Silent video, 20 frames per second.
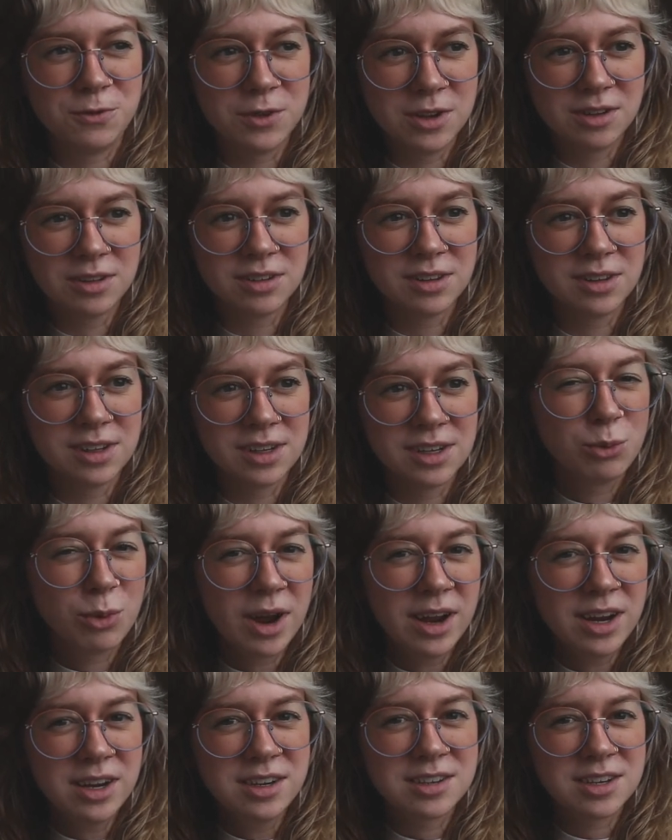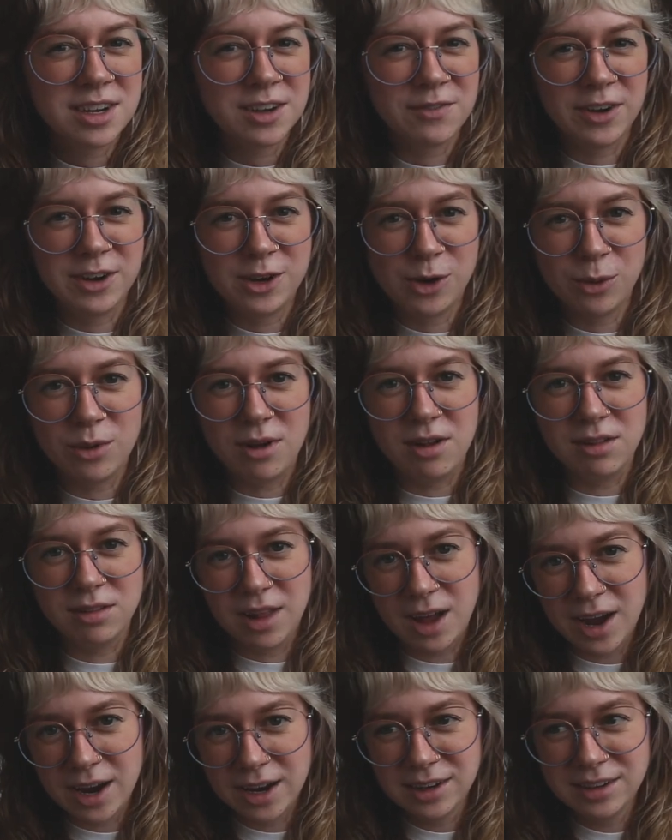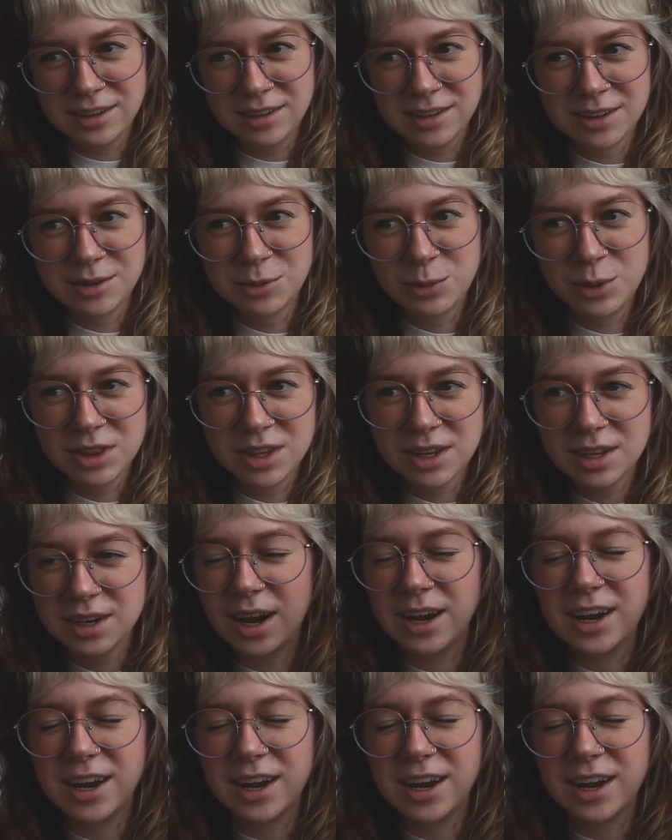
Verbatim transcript: feel right if I don't align with it.